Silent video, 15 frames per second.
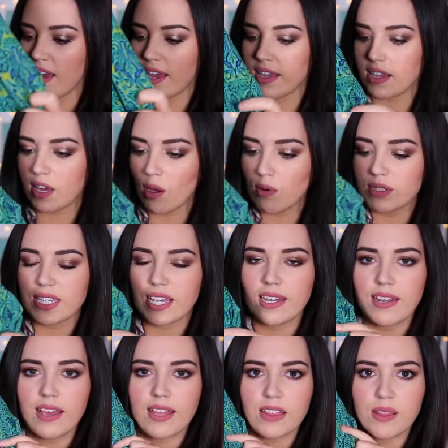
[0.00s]
It goes
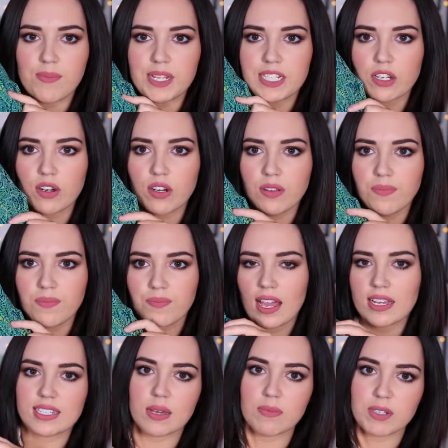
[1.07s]
in the middle,
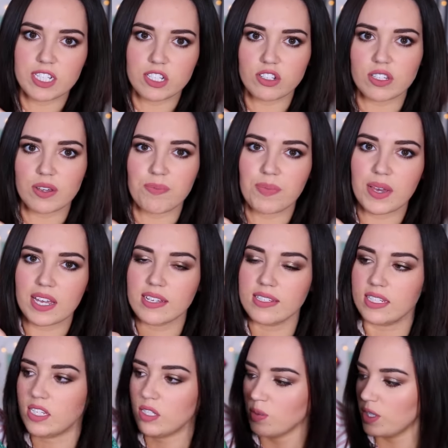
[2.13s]
except it doesn't
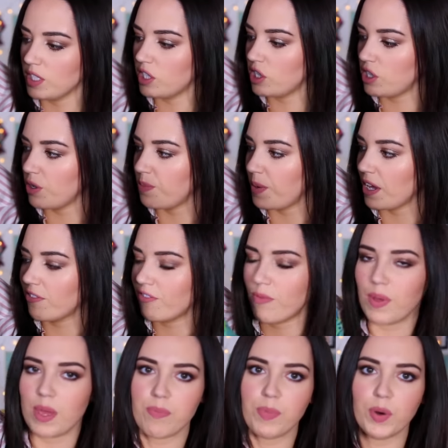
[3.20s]
because this one's too big for
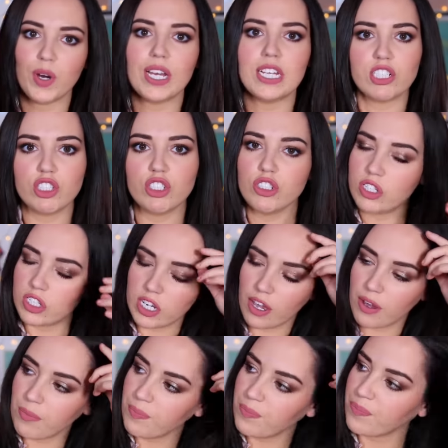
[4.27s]
me, but it should
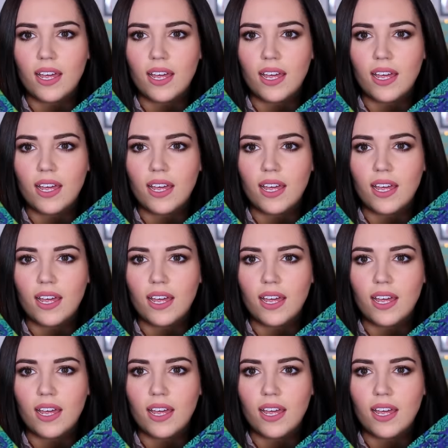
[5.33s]
do.